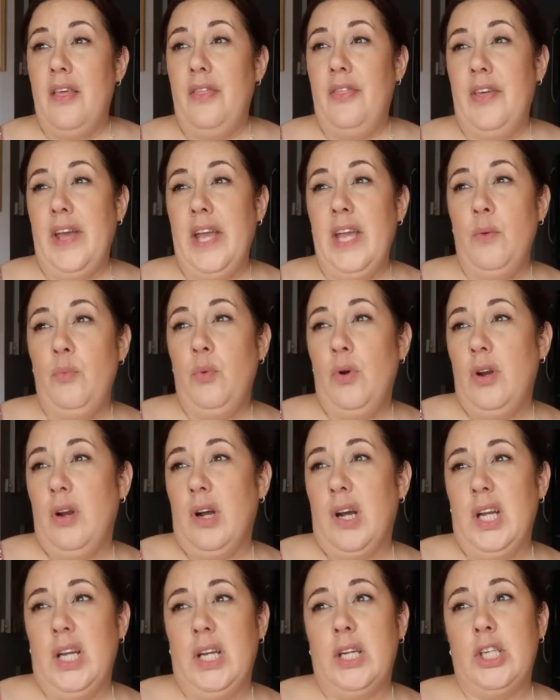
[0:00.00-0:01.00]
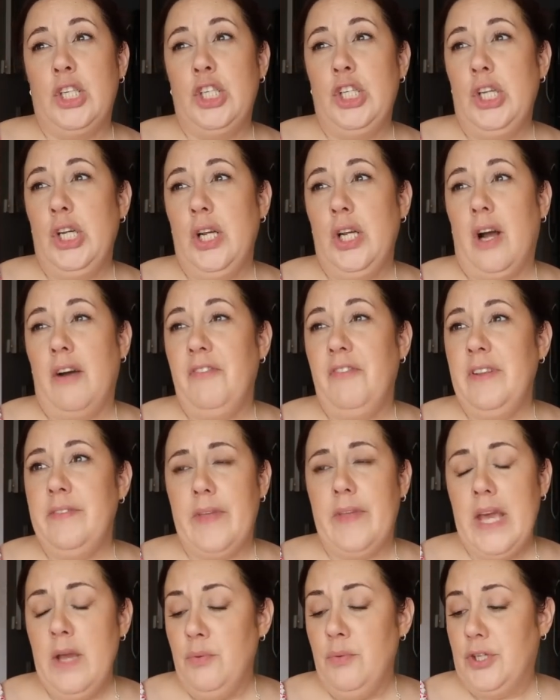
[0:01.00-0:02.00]
They were like, I
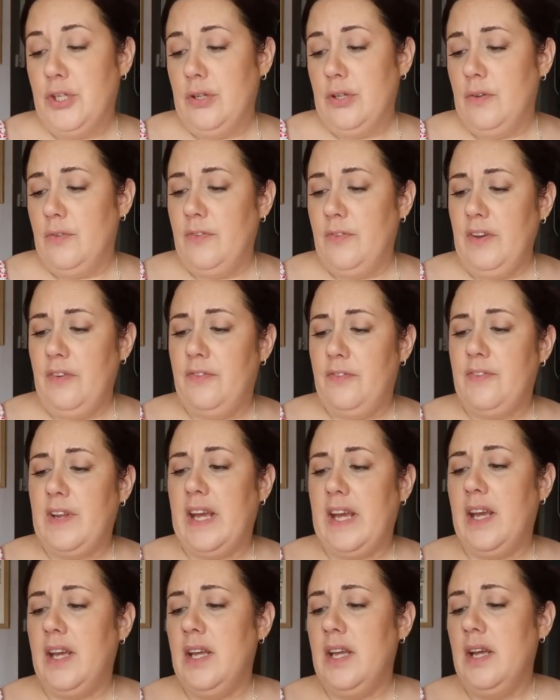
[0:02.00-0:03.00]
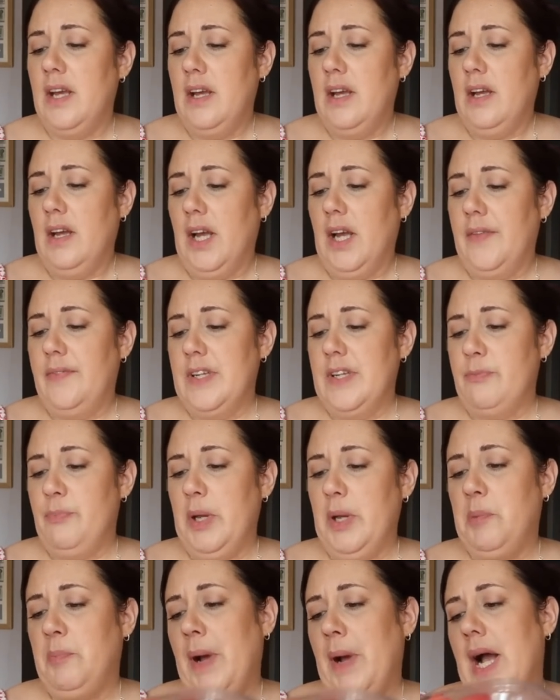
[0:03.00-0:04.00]
think they were 250 and this
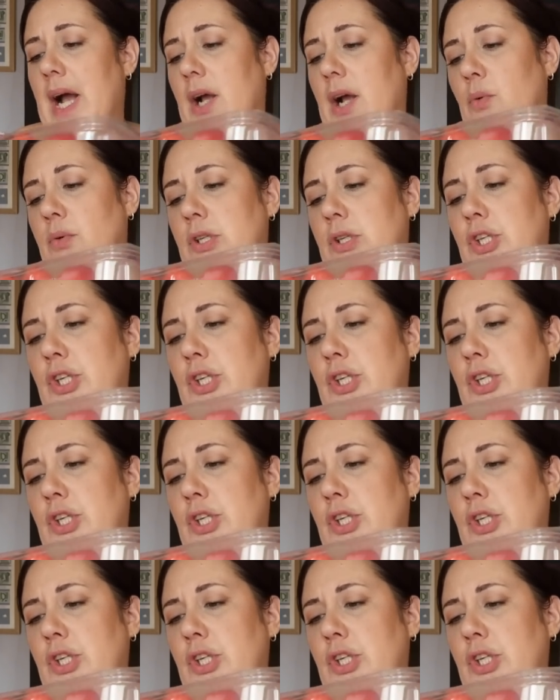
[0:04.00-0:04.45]
big pack was